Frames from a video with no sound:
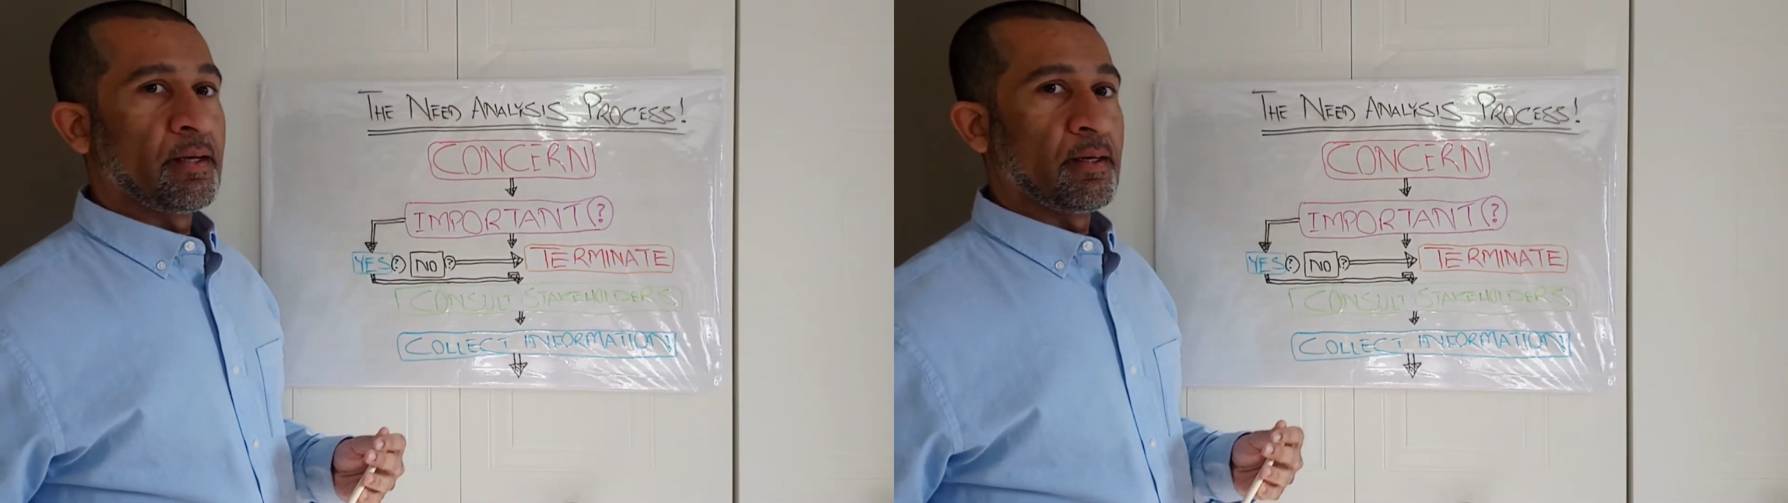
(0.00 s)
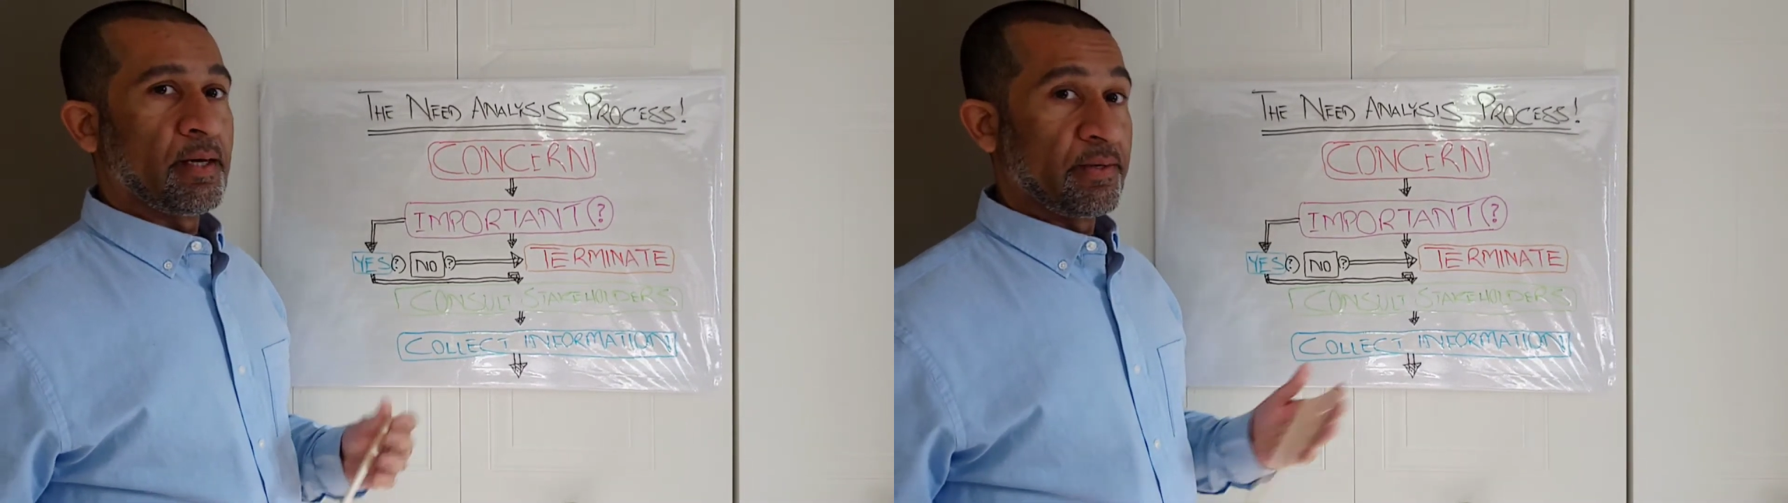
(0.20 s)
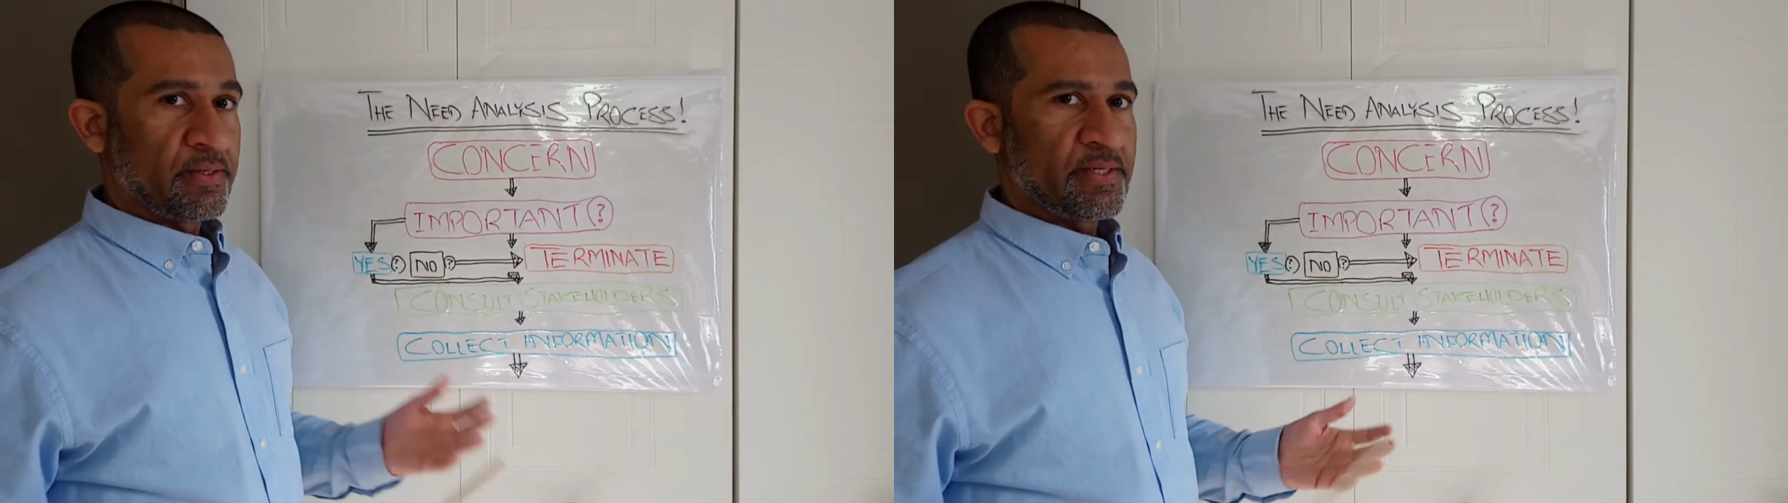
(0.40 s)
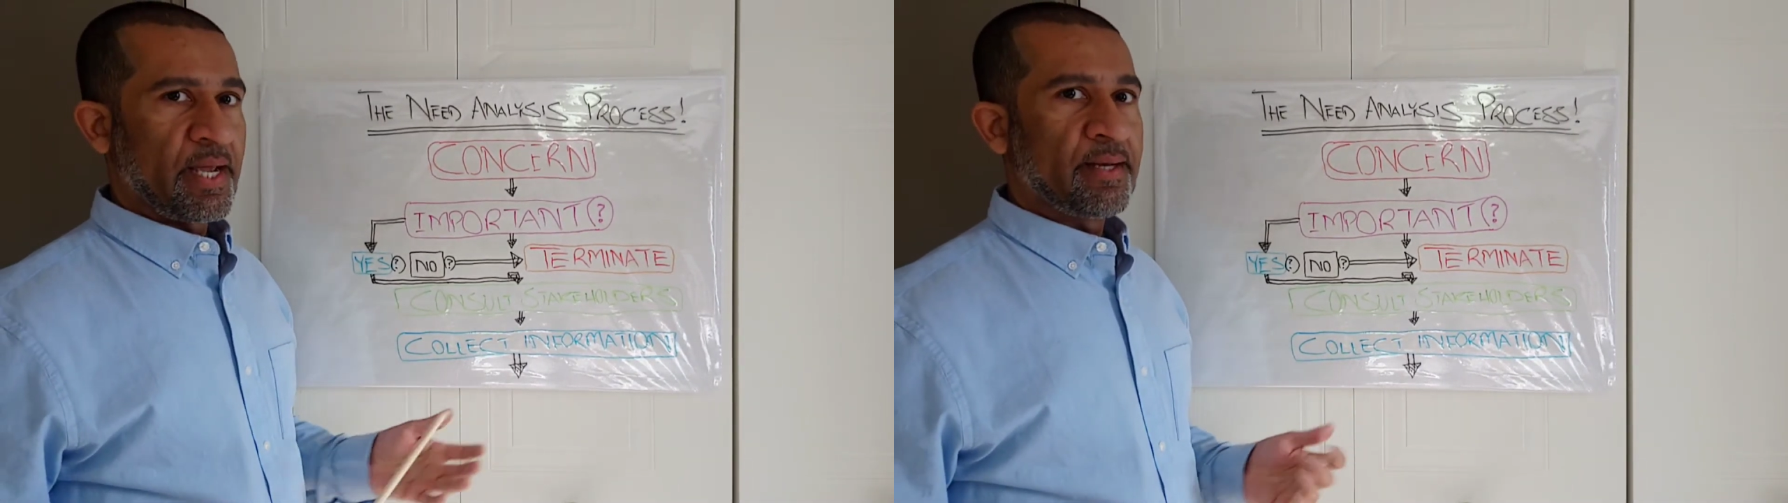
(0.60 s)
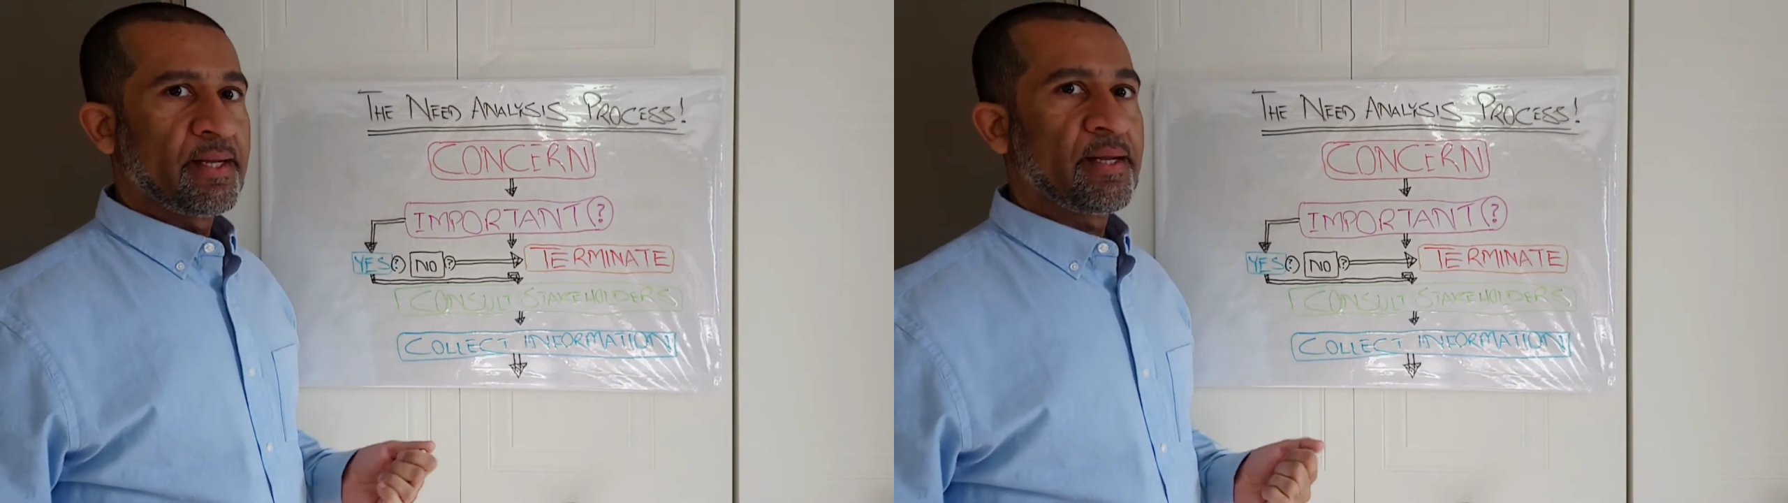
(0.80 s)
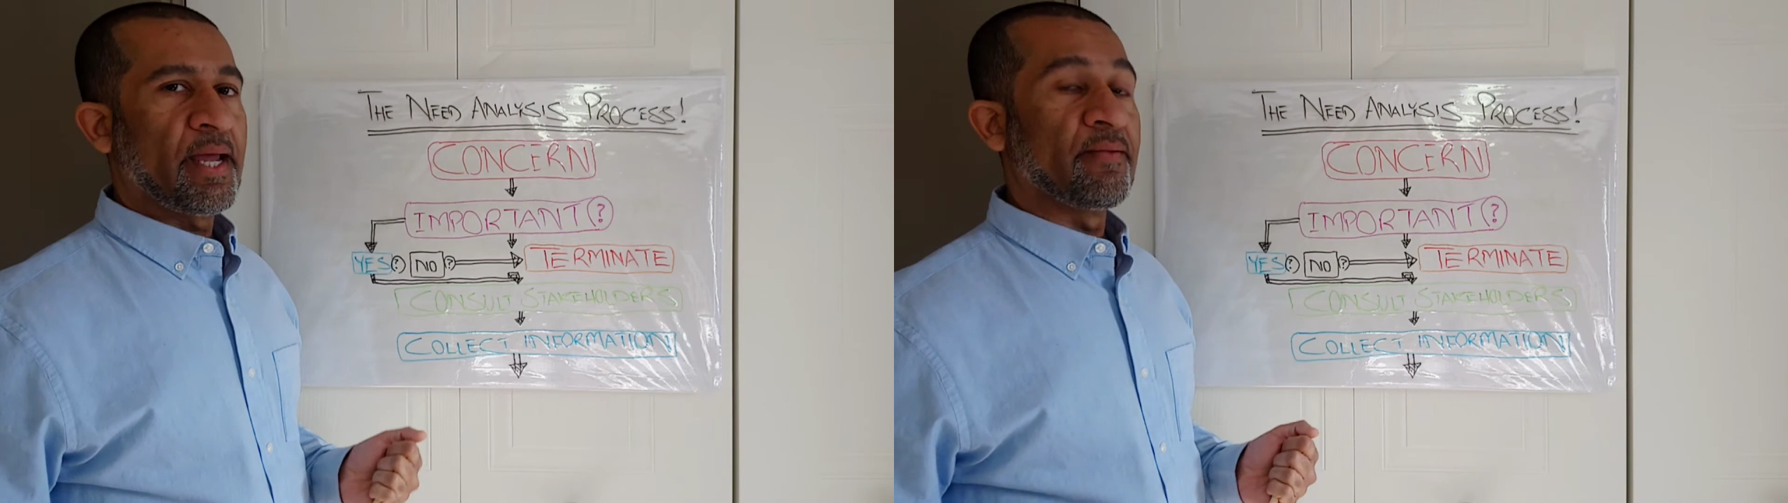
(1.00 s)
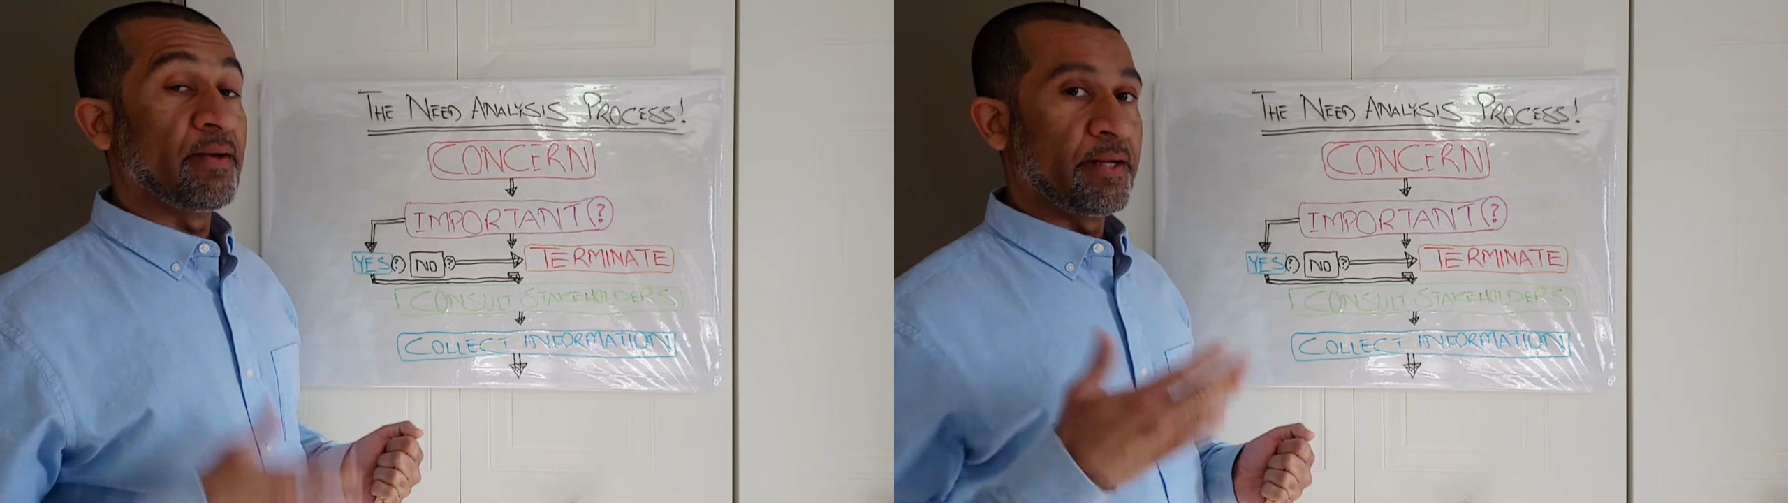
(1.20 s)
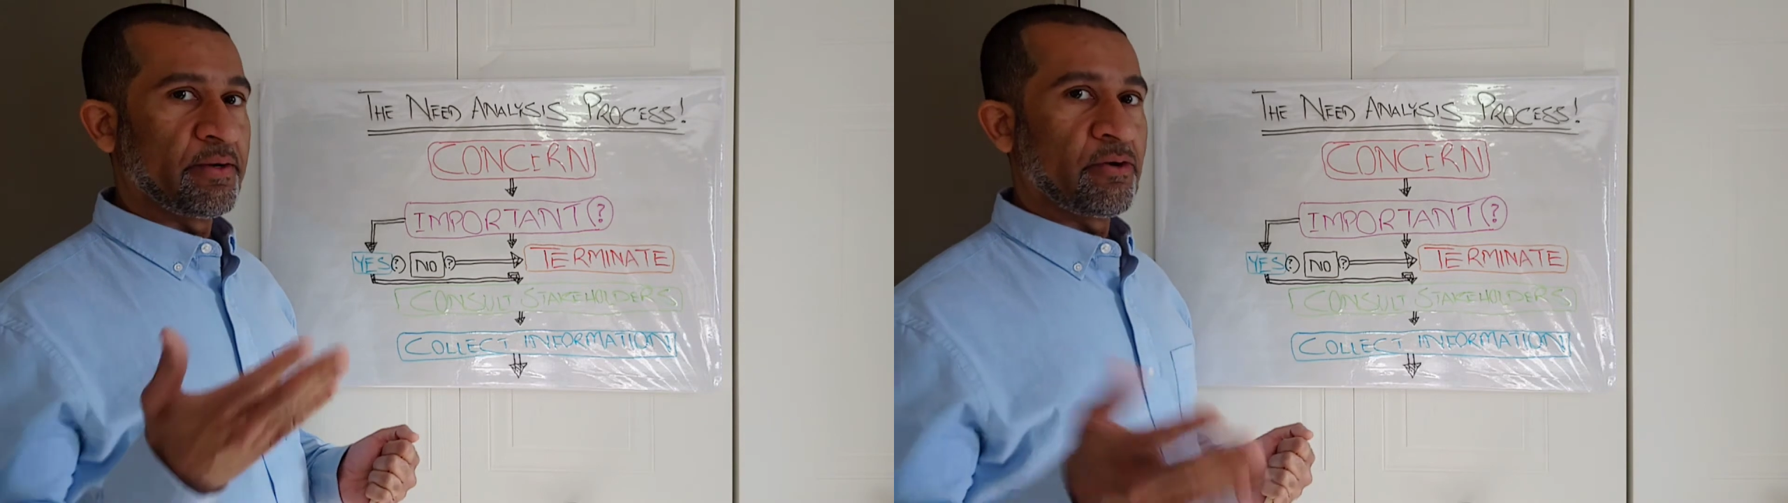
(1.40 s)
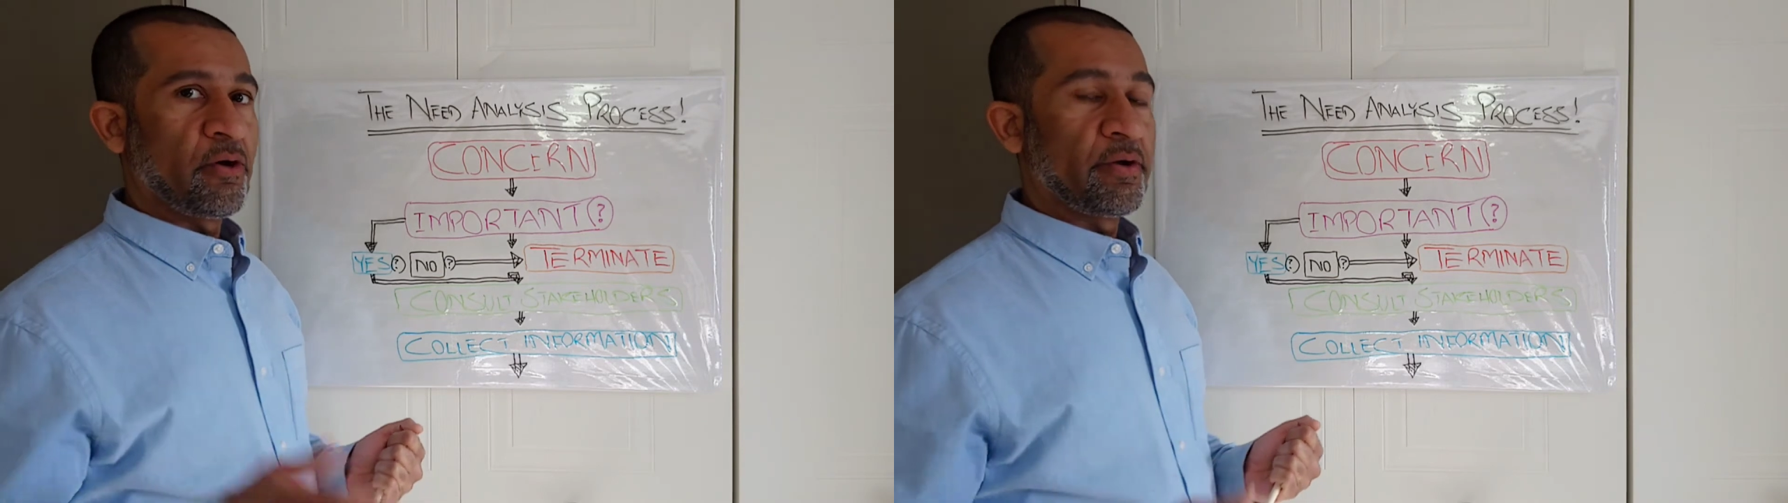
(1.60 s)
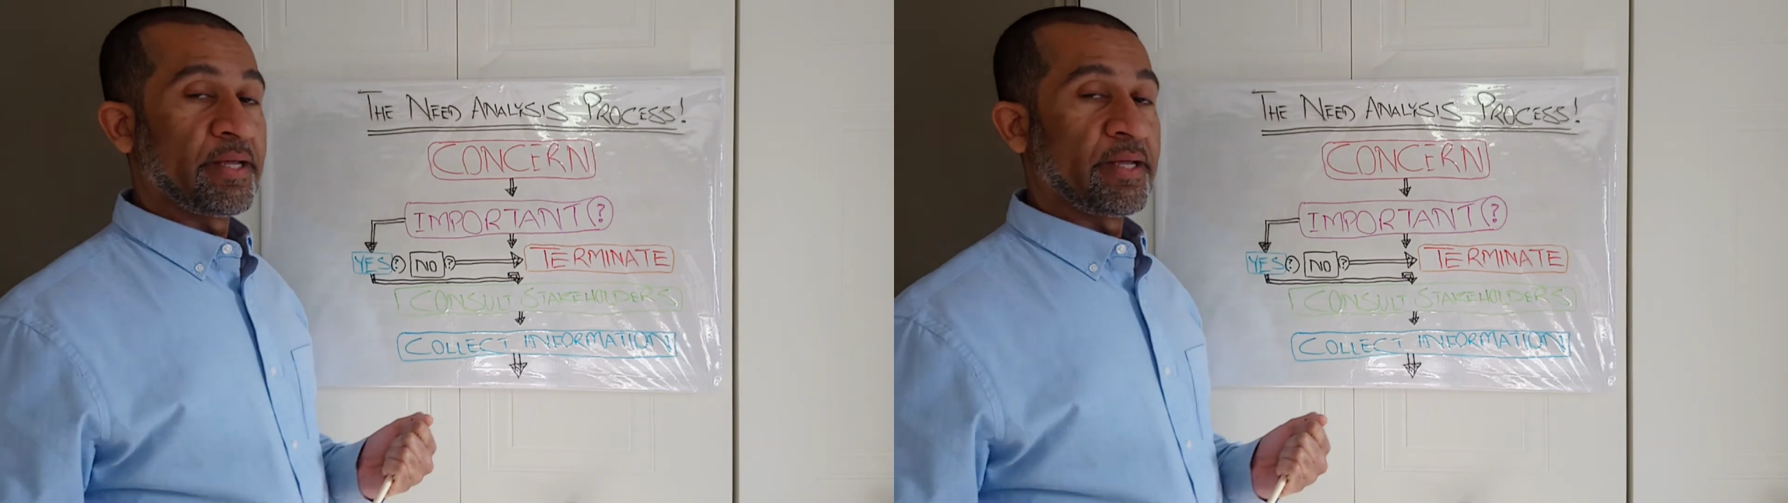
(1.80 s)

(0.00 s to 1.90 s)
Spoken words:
understand it and later on